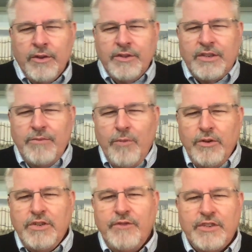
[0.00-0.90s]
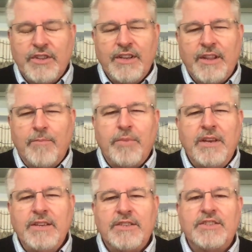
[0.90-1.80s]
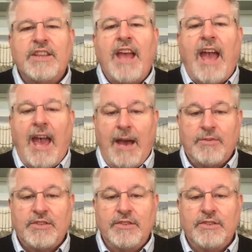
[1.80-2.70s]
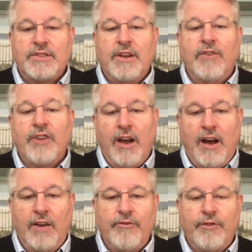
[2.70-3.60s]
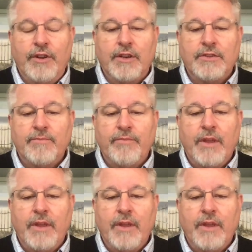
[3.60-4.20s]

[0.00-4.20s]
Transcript: See, most of us think that peace is the absence of conflict.